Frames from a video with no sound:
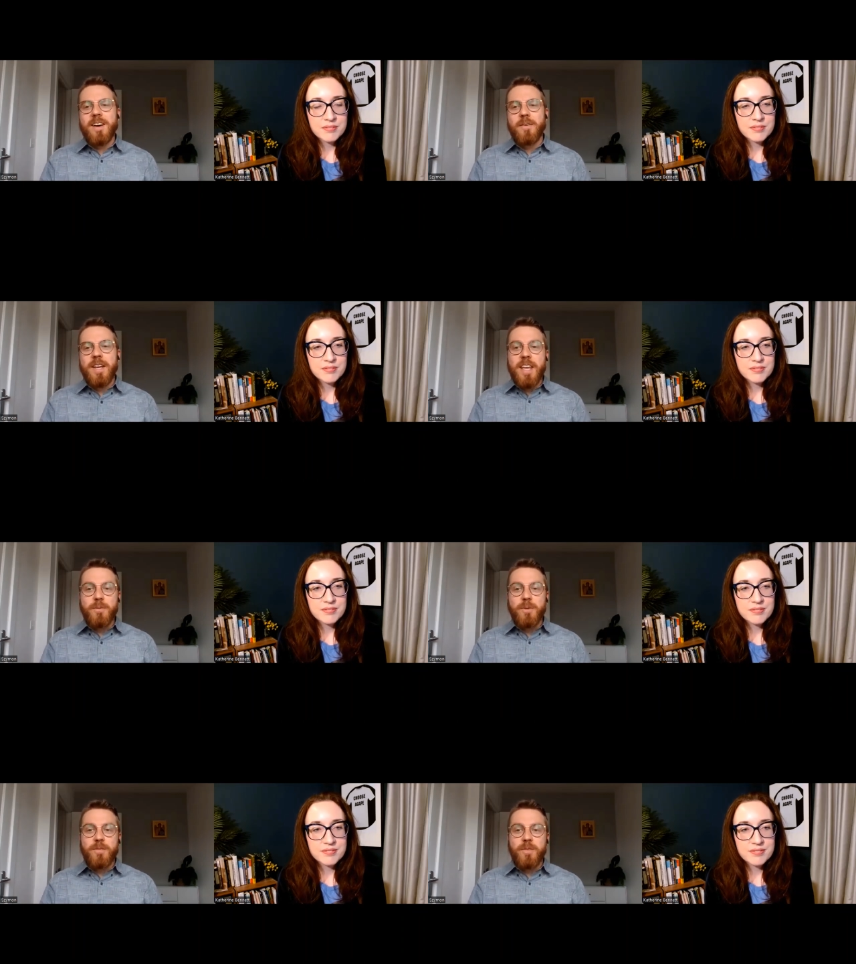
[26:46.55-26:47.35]
Speaker 1: when
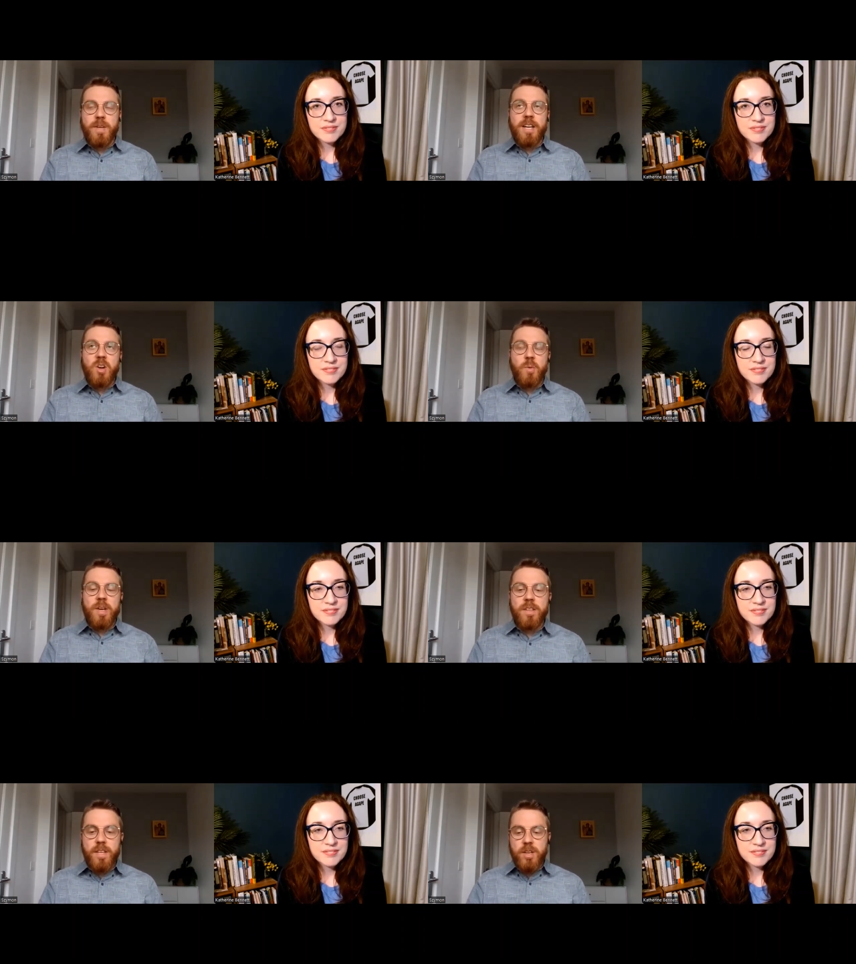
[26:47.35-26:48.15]
they would I don't
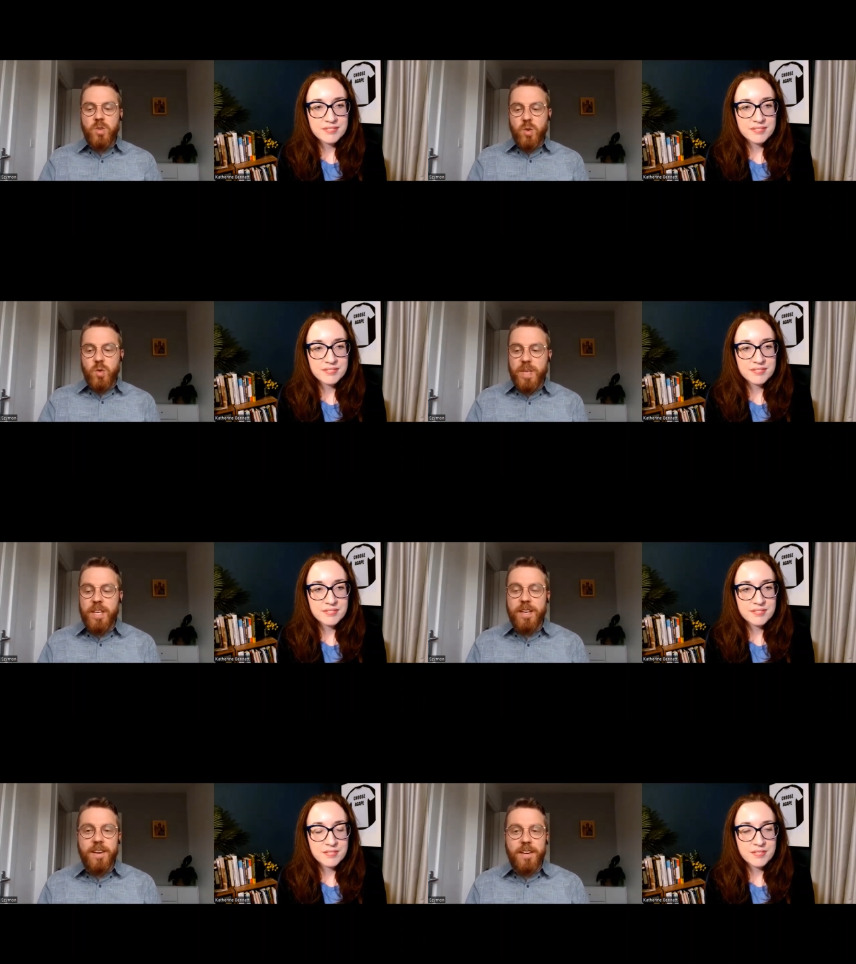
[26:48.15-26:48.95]
know either they knew
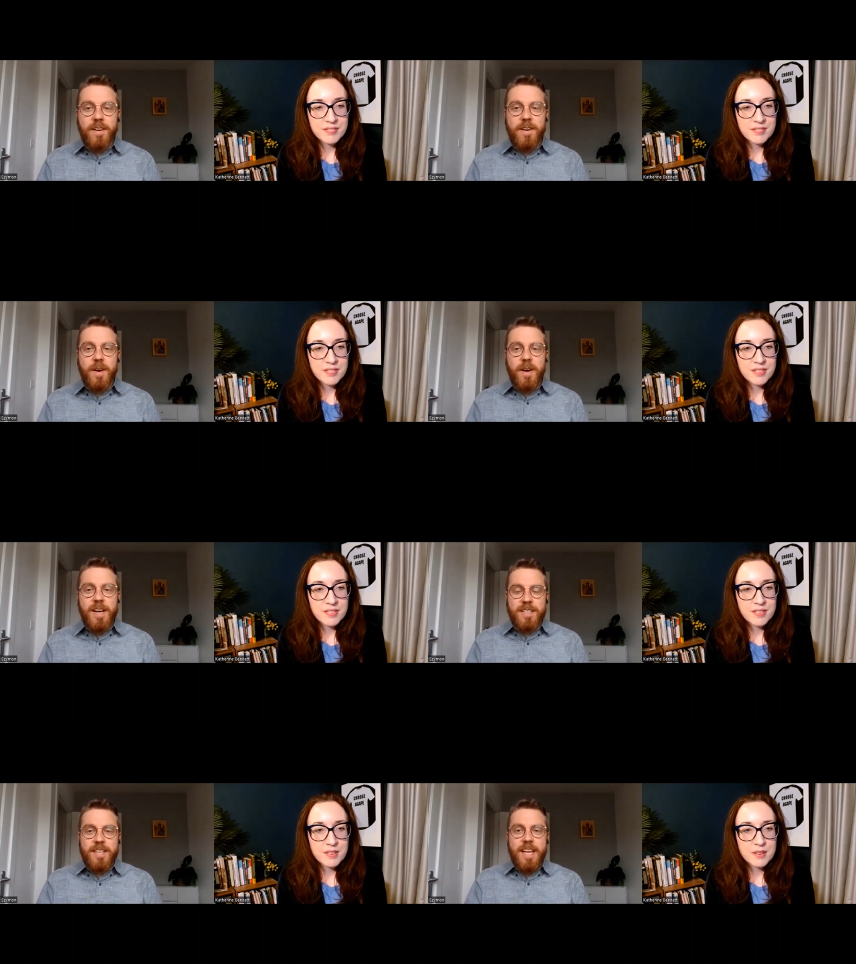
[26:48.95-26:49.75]
me
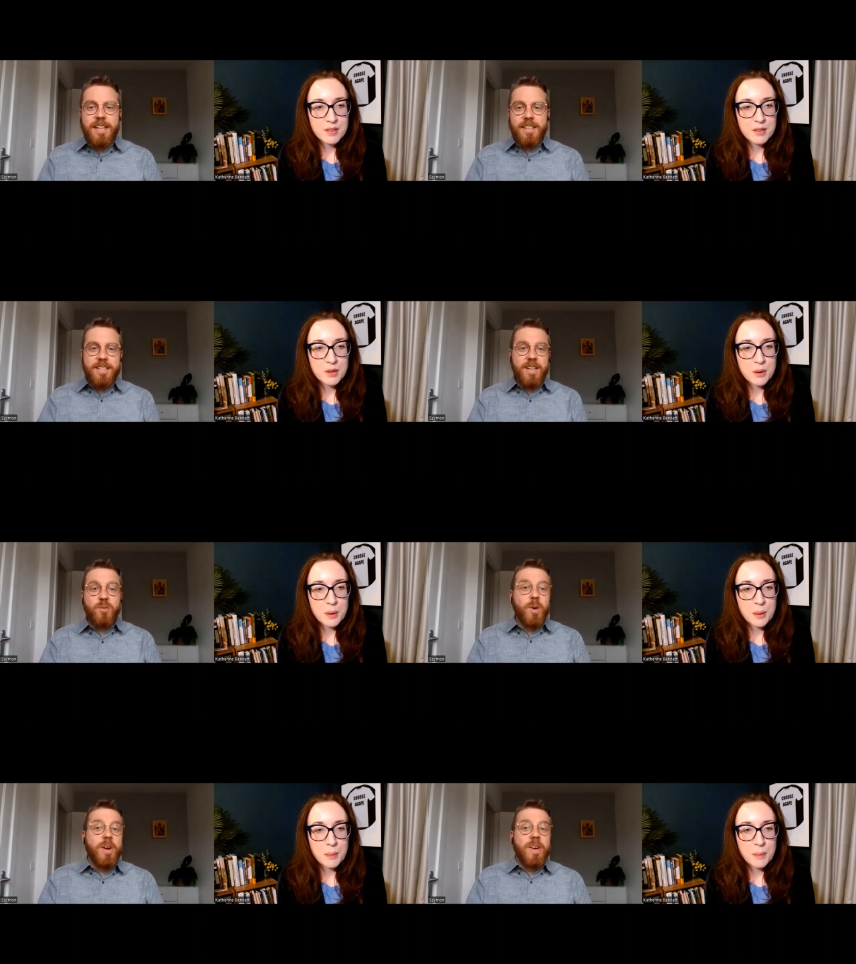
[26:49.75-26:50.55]
uh, as a
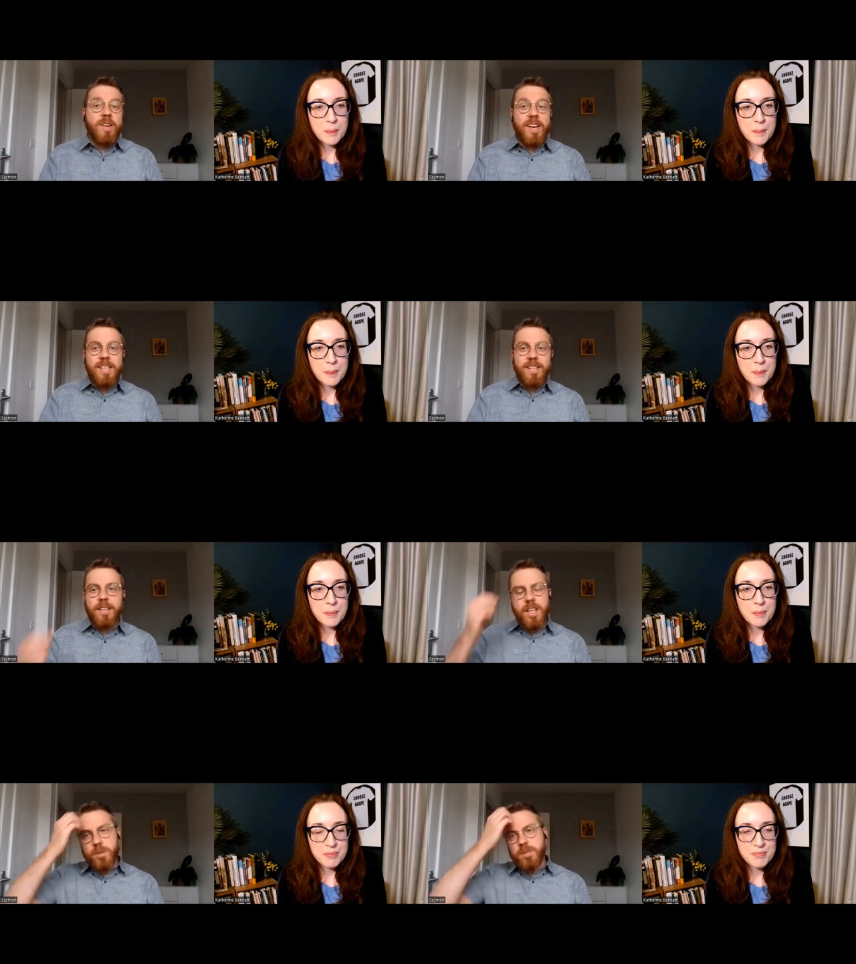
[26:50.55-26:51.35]
scientist at work,
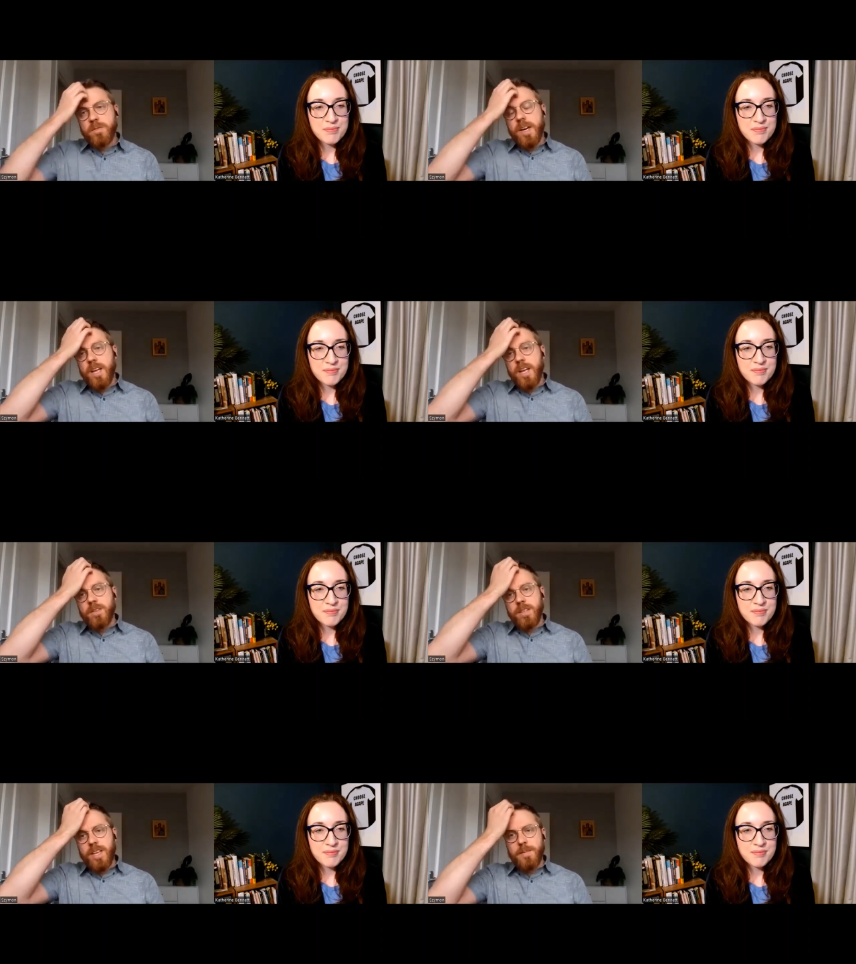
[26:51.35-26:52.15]
right, and they would
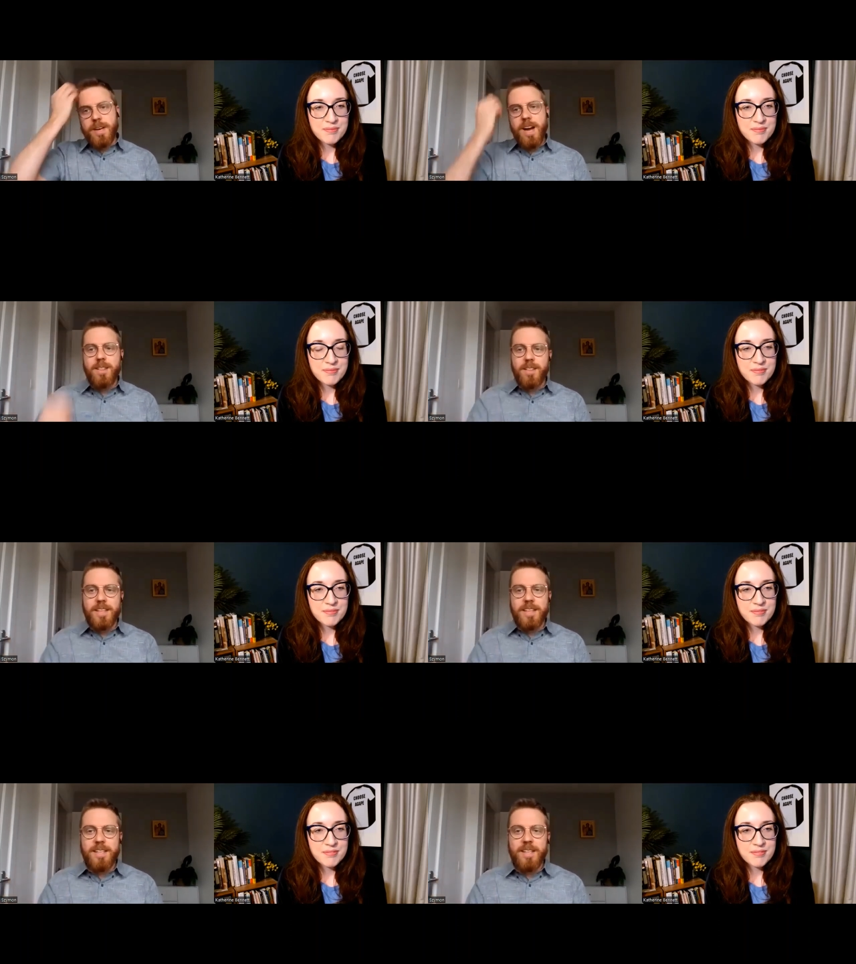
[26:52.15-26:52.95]
find out that I'm a
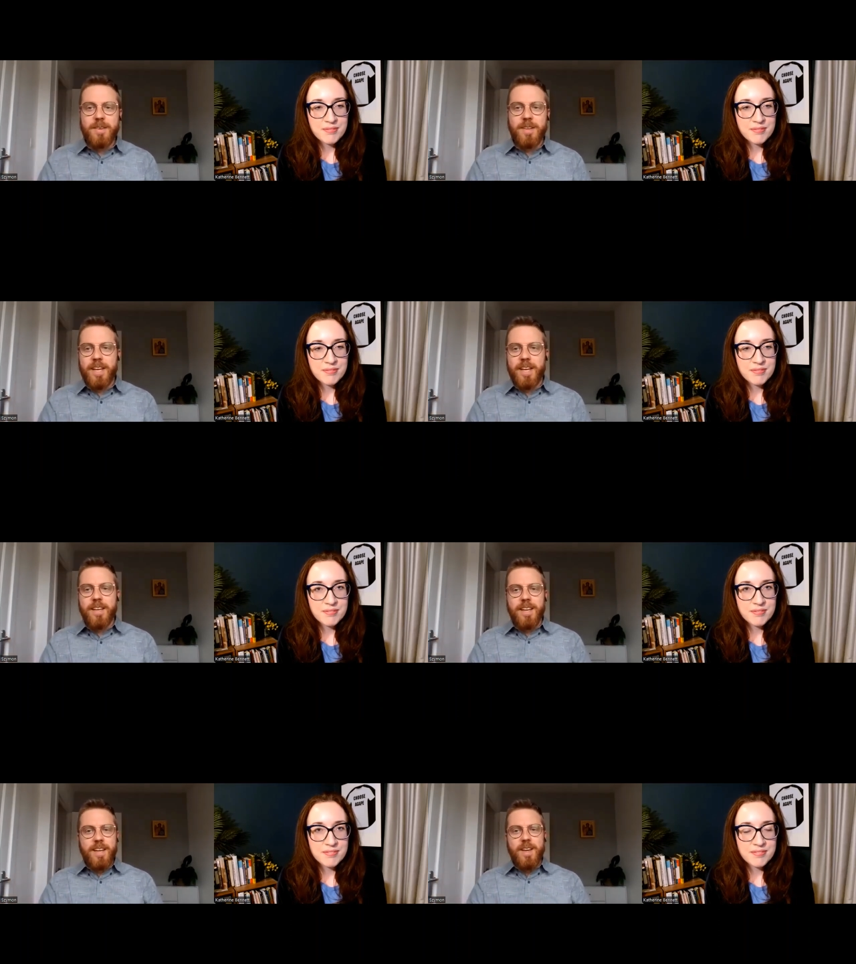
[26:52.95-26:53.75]
Catholic, and they were like,